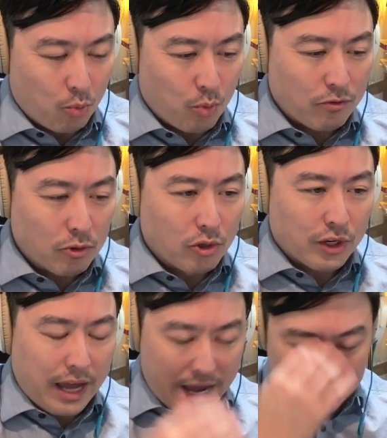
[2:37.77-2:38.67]
If you look
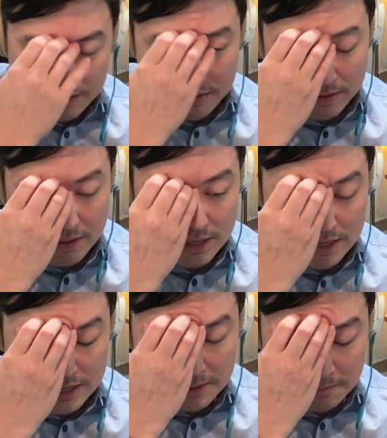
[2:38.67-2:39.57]
at
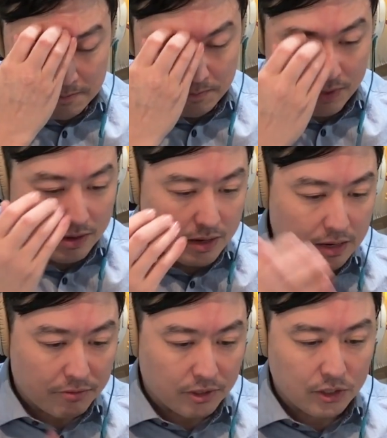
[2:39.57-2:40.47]
the
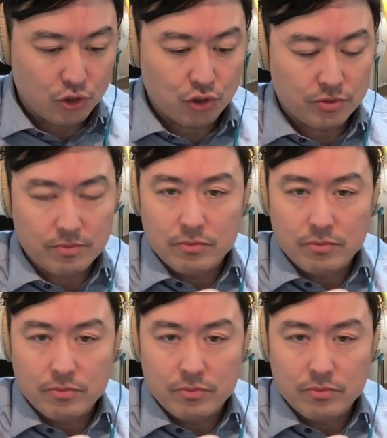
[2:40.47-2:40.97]
coverage,